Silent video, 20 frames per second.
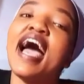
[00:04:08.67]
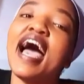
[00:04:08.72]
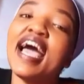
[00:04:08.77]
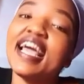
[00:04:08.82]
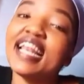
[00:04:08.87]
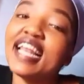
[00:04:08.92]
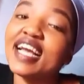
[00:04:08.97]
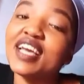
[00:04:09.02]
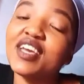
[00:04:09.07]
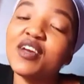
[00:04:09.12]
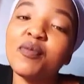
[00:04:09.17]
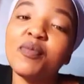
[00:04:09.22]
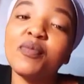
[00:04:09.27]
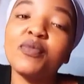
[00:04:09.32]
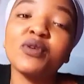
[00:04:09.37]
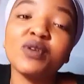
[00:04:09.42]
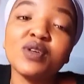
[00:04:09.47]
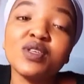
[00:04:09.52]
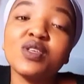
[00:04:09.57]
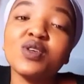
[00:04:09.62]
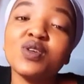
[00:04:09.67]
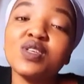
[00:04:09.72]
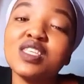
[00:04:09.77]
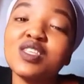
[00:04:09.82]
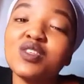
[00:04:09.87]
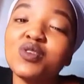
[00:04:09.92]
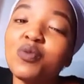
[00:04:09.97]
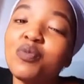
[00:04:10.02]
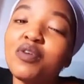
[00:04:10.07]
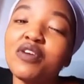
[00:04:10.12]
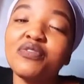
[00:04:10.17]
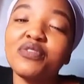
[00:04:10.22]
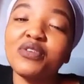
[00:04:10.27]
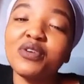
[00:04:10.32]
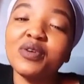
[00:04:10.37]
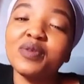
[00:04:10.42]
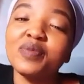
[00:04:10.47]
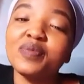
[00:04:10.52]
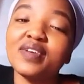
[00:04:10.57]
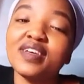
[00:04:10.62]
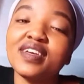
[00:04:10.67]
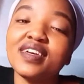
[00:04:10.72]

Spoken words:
I like your perfume.